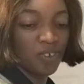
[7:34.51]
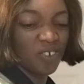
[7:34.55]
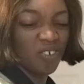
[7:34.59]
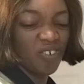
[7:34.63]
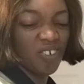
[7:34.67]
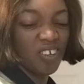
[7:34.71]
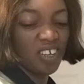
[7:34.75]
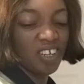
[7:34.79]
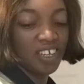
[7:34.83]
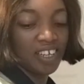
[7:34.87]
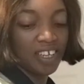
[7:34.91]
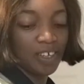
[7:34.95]

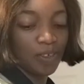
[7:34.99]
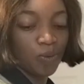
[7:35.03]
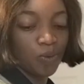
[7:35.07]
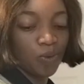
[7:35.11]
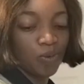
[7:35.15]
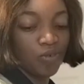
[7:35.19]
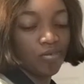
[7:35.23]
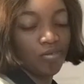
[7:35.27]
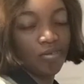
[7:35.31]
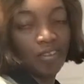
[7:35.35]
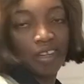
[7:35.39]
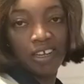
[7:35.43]
Not really night
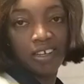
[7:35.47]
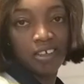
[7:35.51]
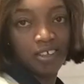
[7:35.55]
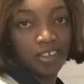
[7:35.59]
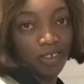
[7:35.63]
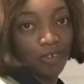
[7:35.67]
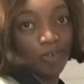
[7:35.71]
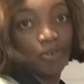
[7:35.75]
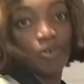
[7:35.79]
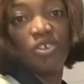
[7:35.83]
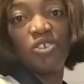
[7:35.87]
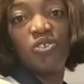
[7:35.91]
walk, like
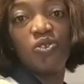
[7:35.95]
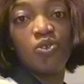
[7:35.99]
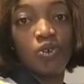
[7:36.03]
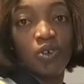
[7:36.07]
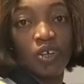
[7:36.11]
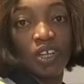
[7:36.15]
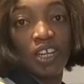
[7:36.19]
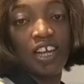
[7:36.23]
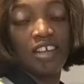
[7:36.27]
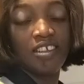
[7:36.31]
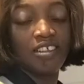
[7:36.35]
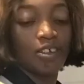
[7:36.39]
going
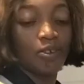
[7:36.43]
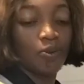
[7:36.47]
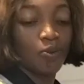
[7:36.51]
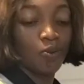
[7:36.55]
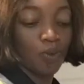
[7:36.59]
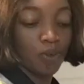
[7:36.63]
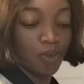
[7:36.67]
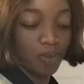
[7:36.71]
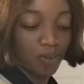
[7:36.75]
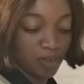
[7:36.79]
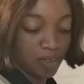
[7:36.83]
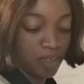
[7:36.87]
to class
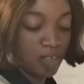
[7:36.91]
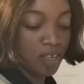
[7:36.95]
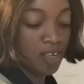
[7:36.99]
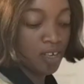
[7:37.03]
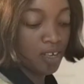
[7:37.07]
as well.